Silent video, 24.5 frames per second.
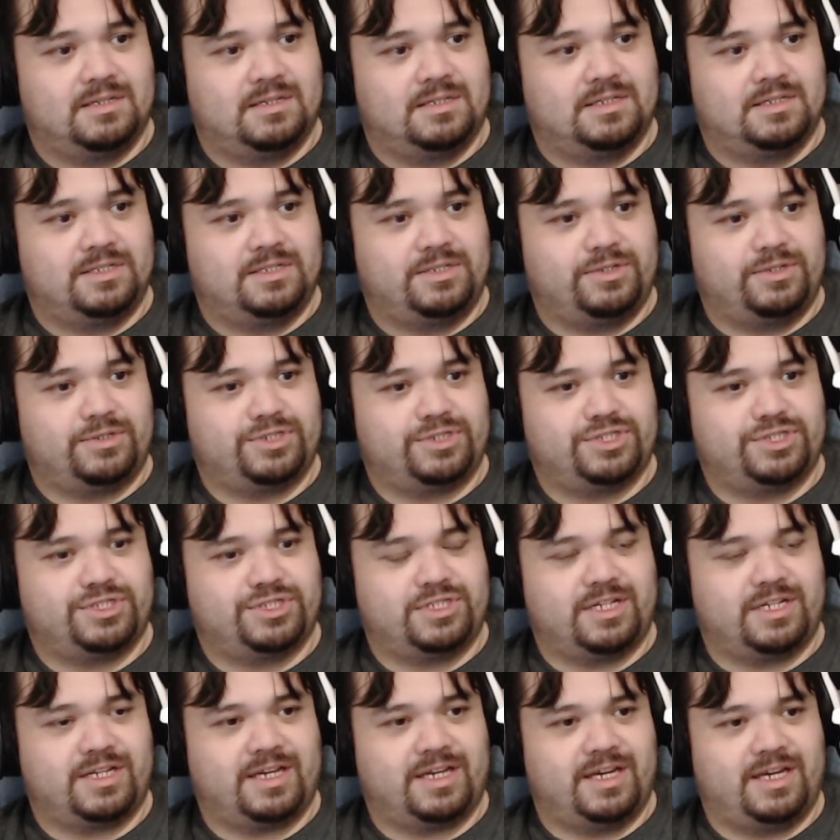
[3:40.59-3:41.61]
You're
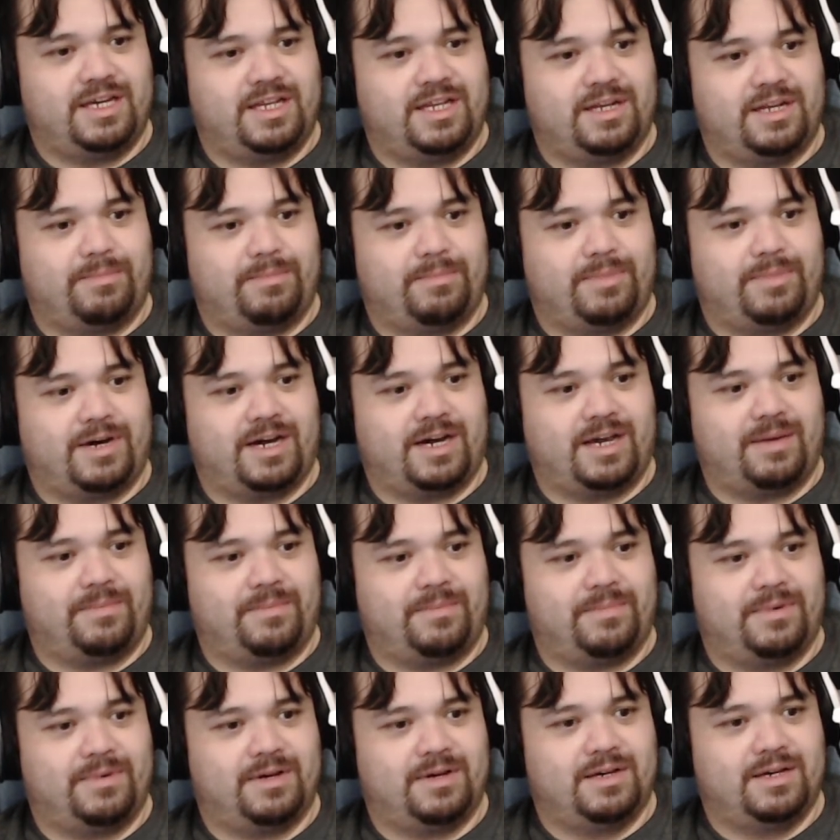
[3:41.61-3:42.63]
stuck in a pipe.
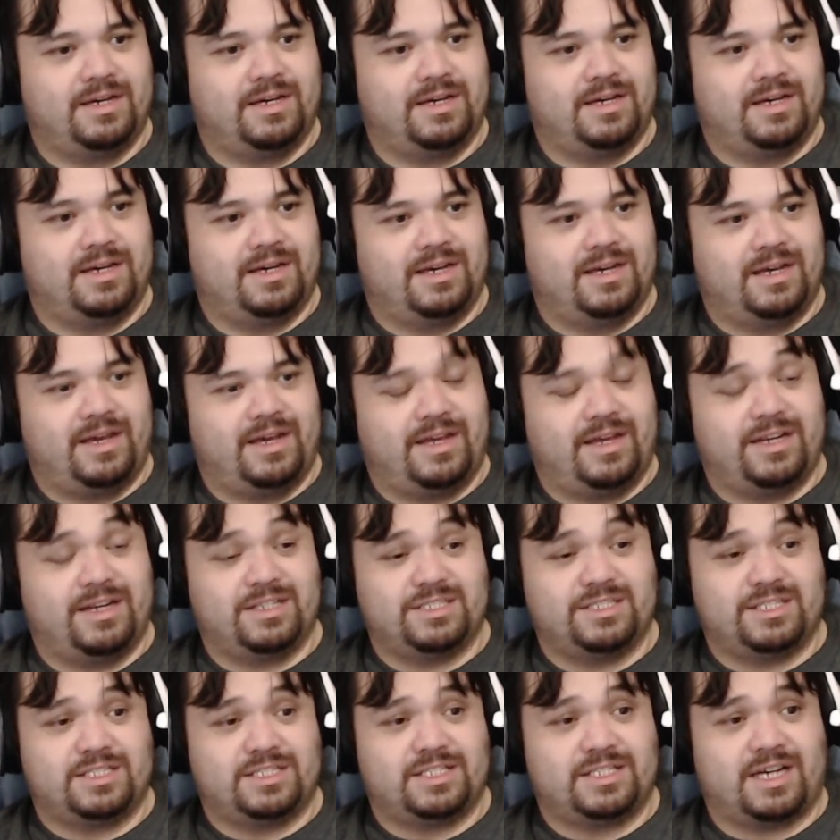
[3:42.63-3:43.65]
And there's
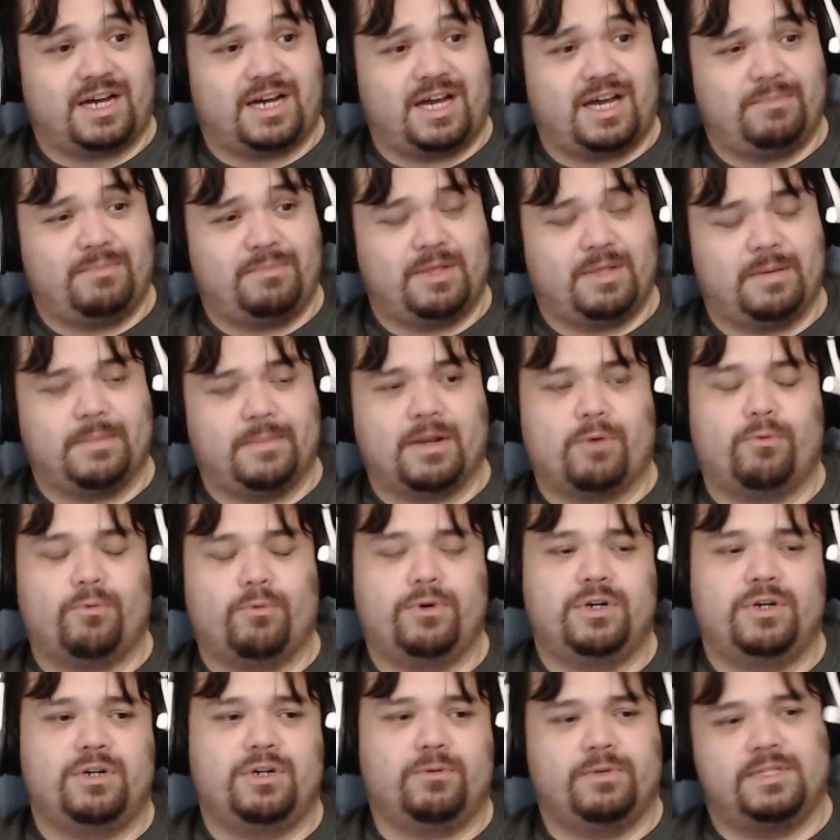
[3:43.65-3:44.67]
a time limit. I
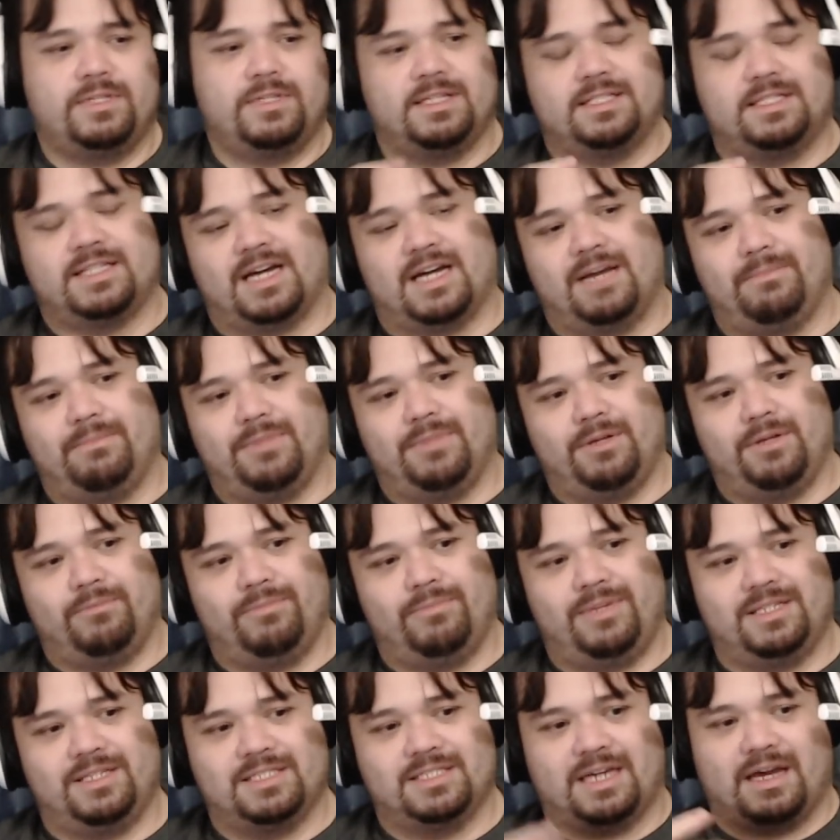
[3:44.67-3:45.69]
wonder what the time limit
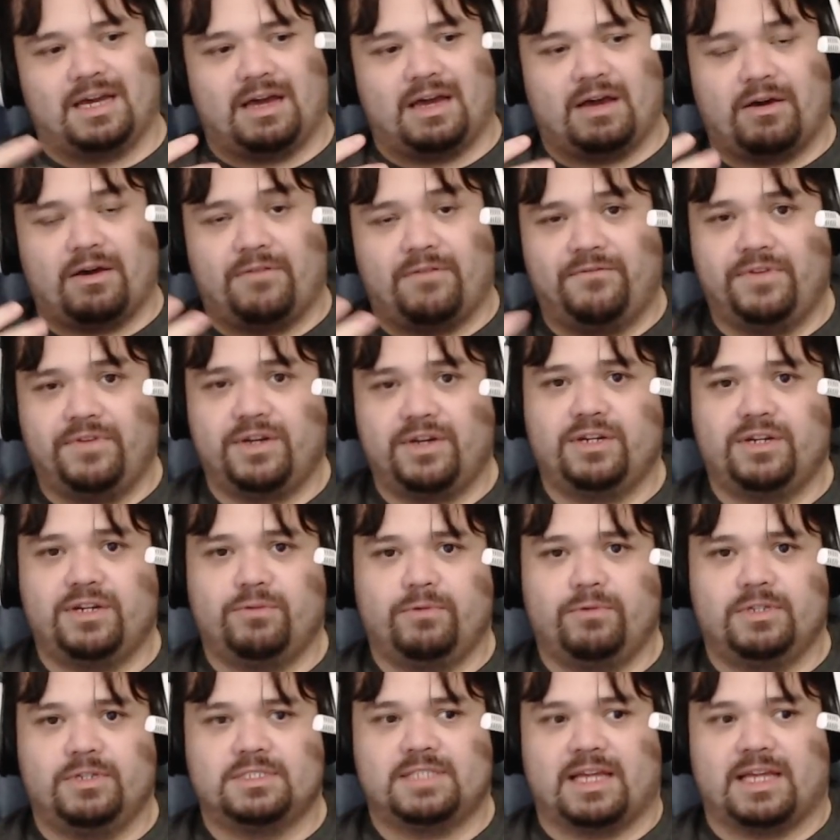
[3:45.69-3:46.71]
means. I, I figured it
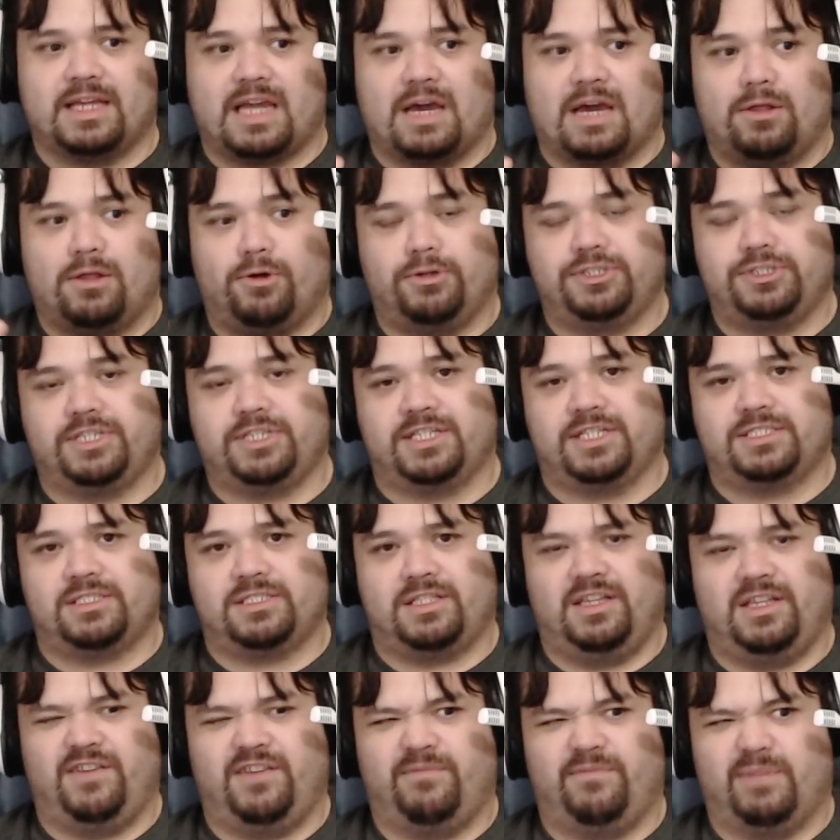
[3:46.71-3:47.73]
was like how long she has to
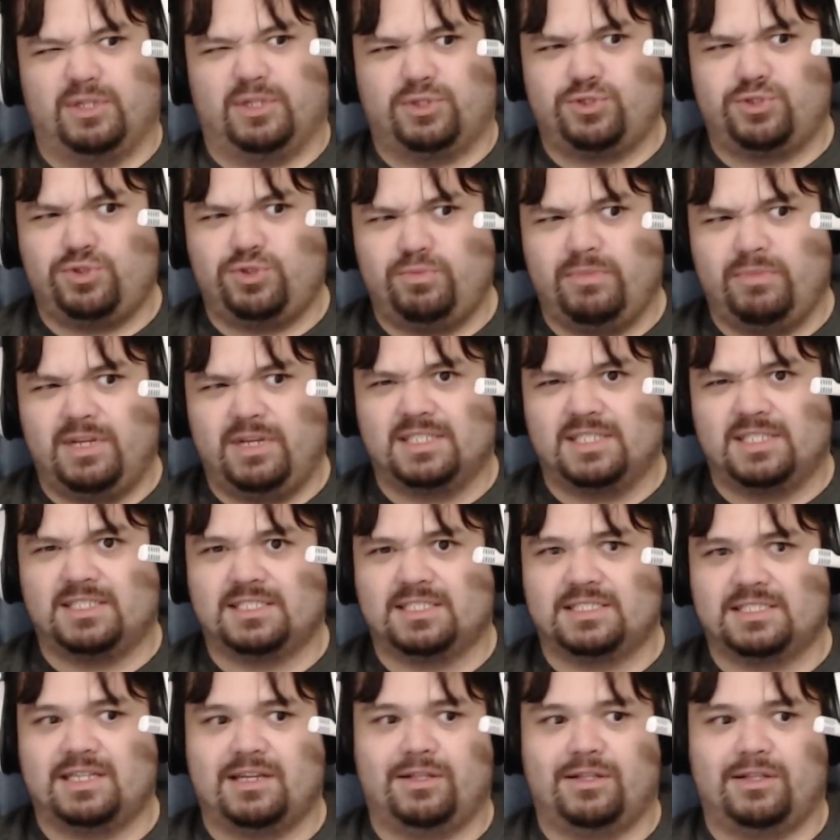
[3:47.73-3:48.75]
live, but two minutes is
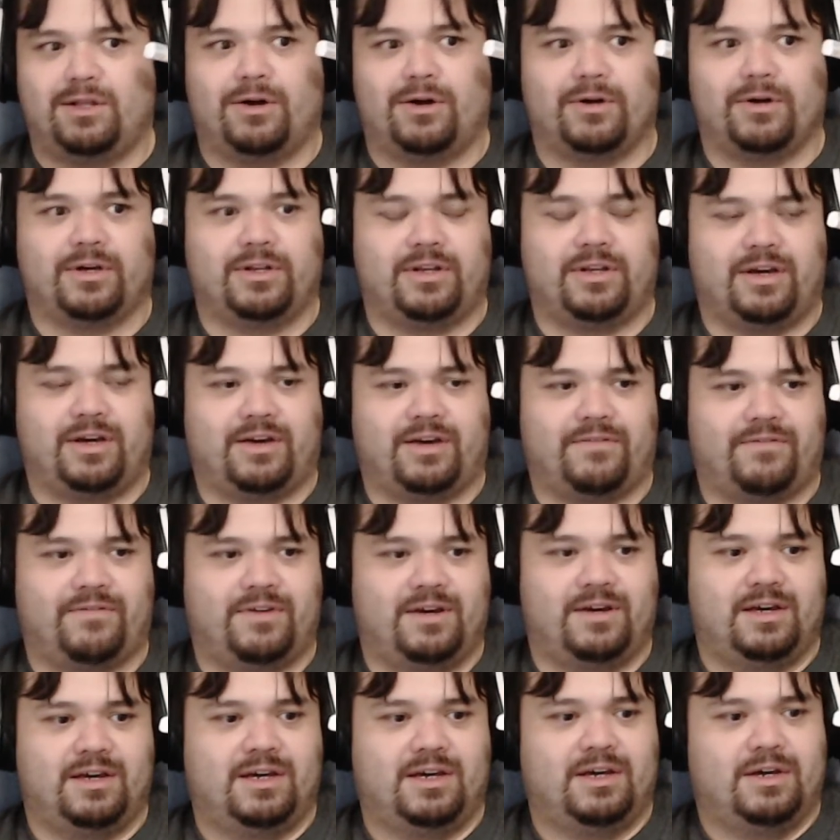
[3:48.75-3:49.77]
not long enough.
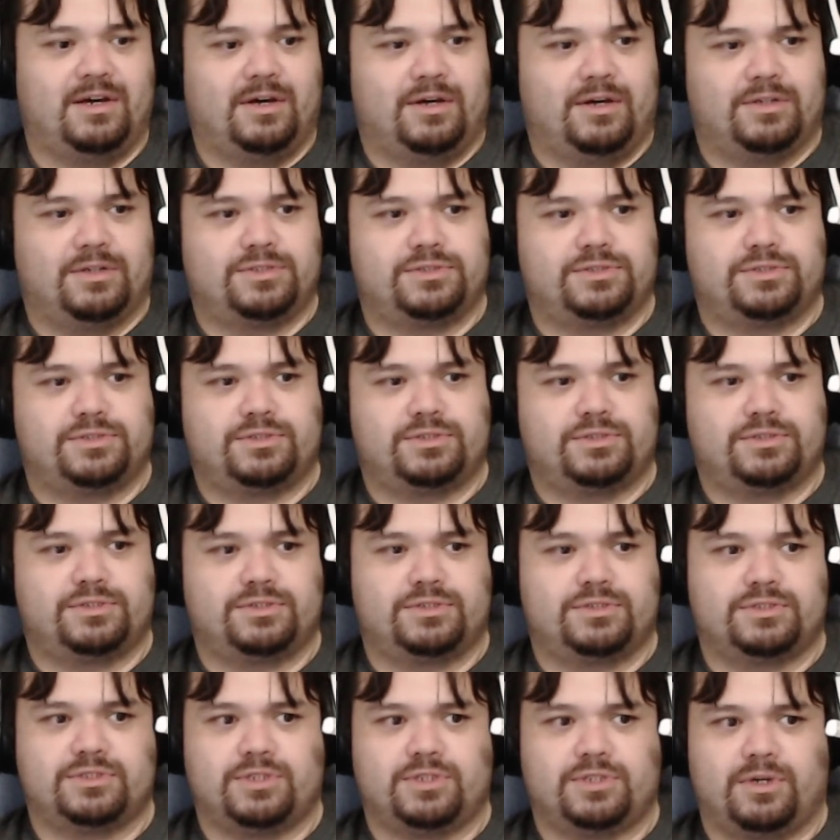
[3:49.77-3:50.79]

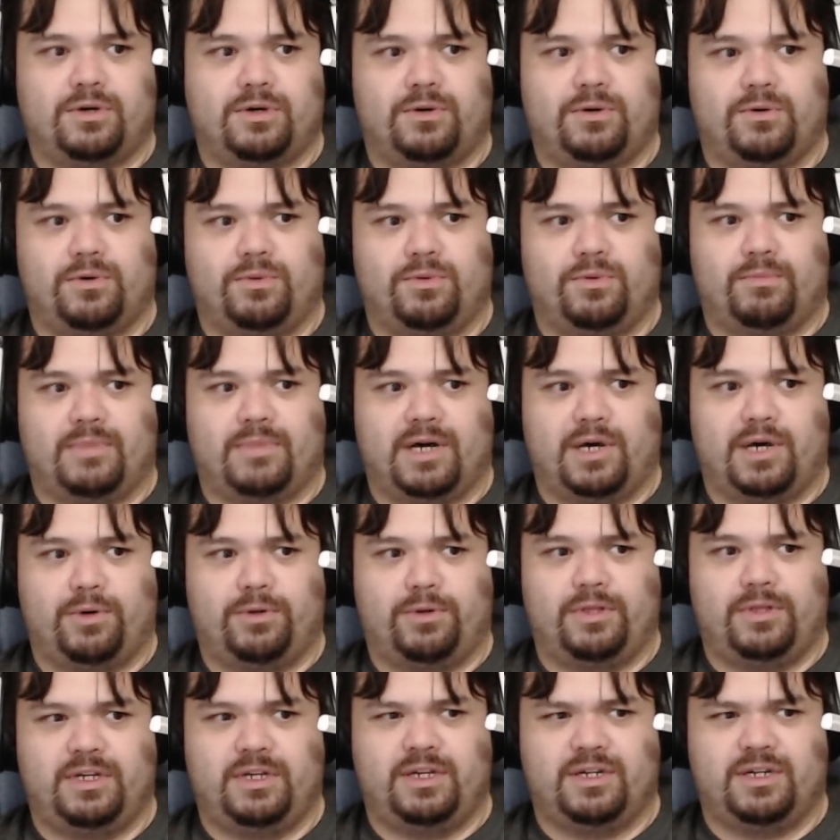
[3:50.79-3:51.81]
So my
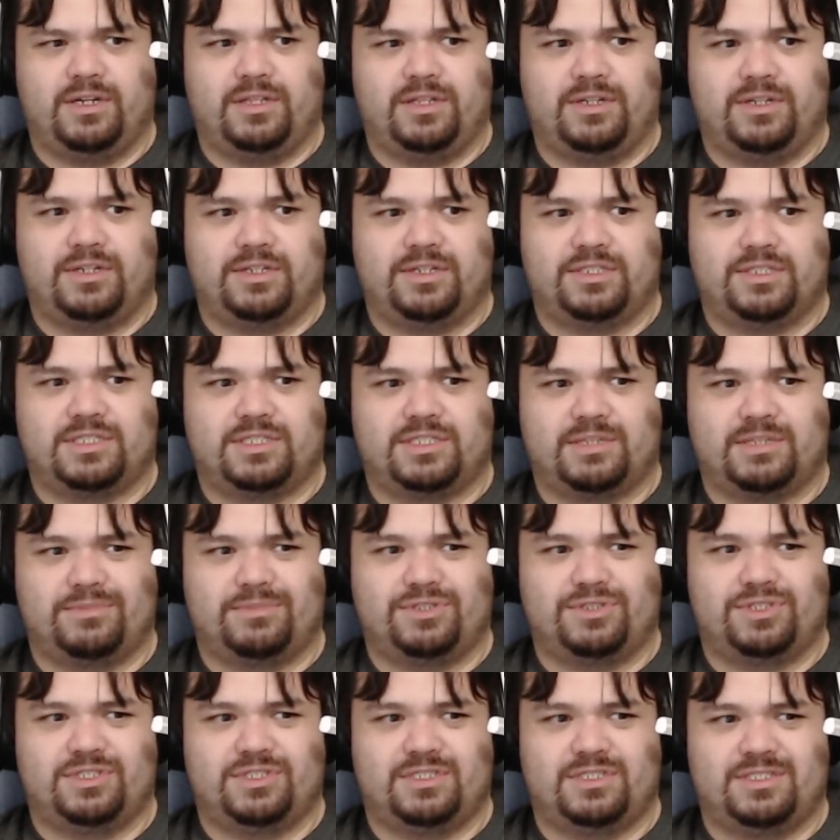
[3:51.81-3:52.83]
only other
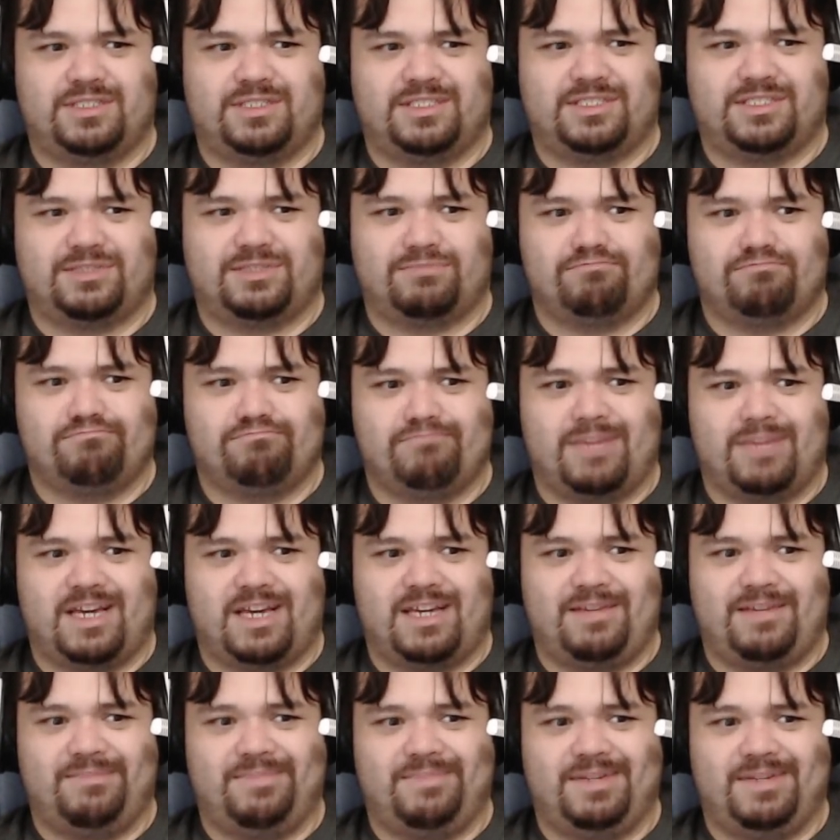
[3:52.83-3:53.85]
assumption is
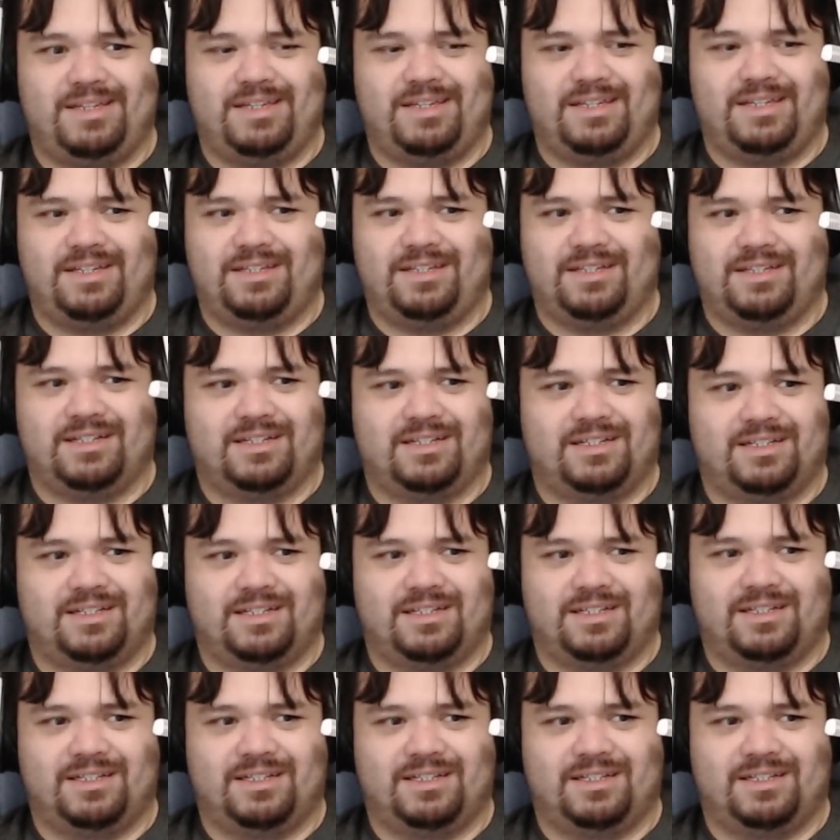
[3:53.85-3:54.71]
maybe uh,